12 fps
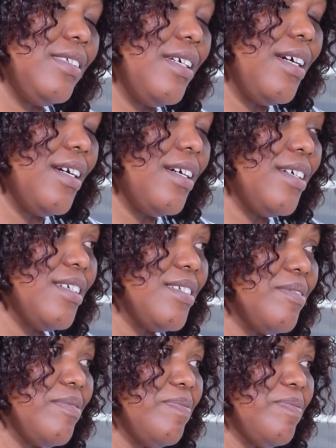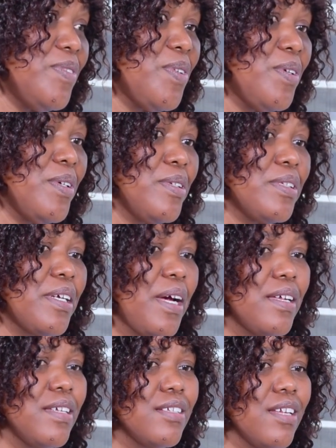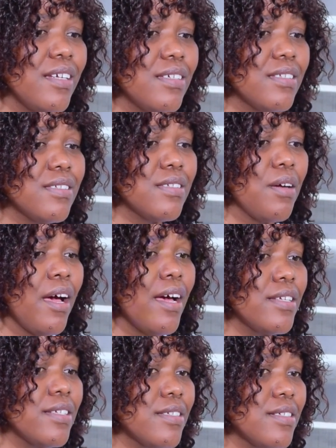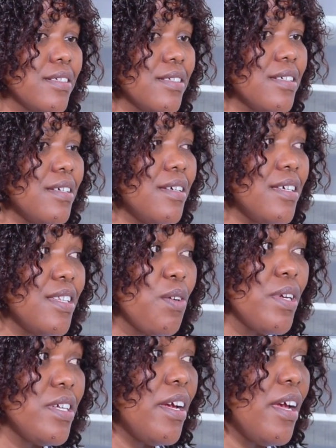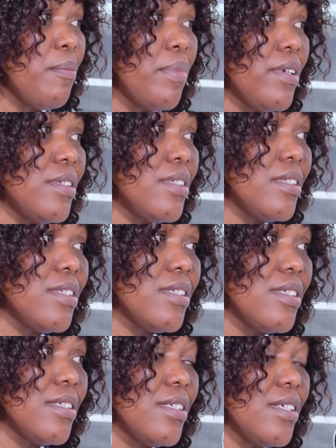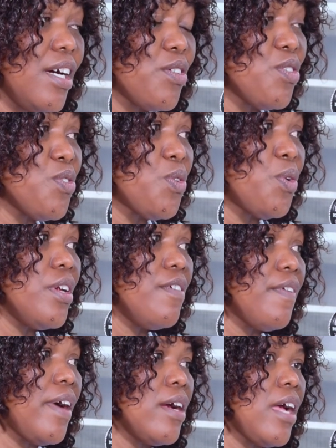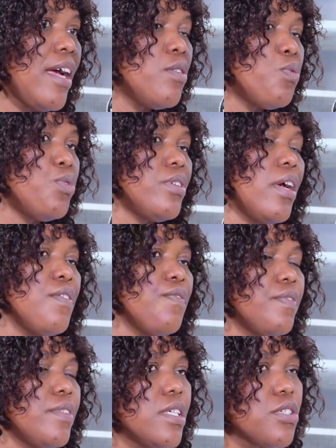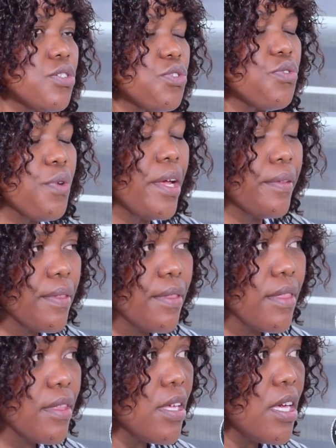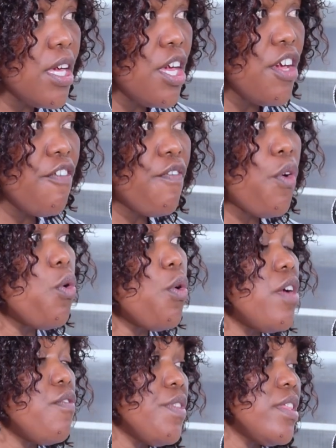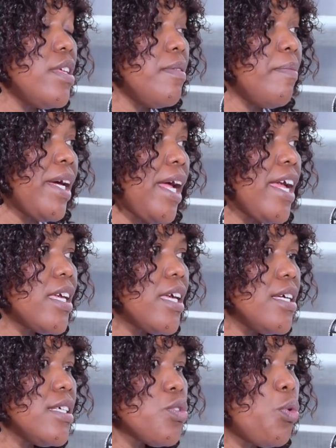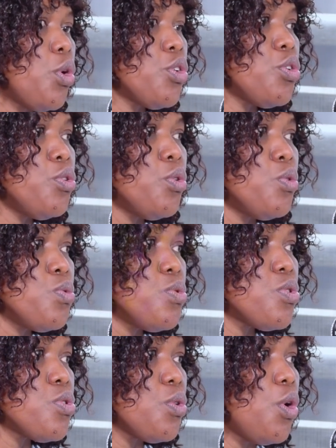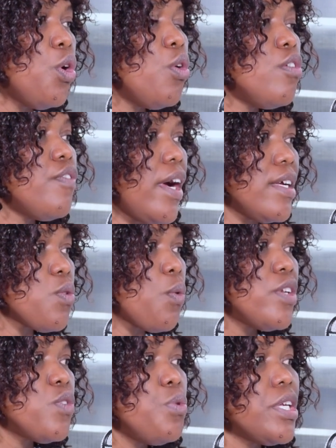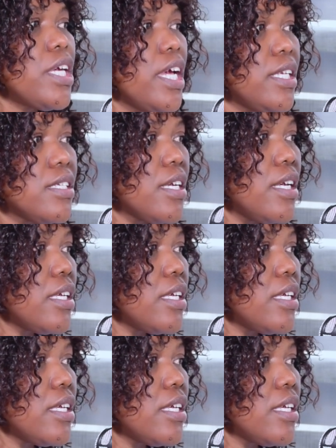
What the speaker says: Yeah. It's hard. The way it happened. I don't know if I would have the strength for everything, but I guess God knows all of us what we can take